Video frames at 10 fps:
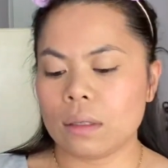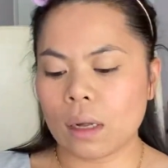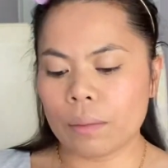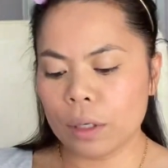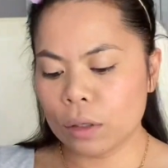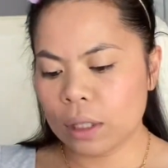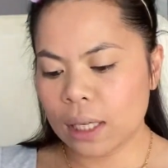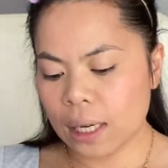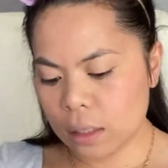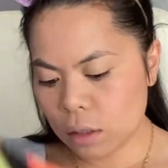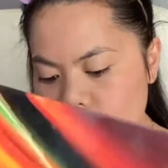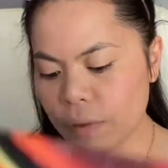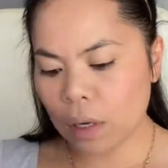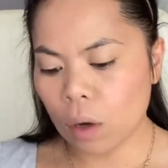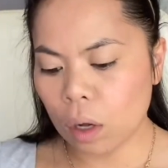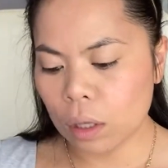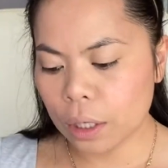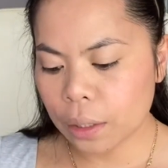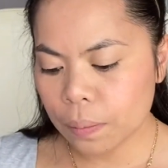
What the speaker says: So I'll be using that silver color.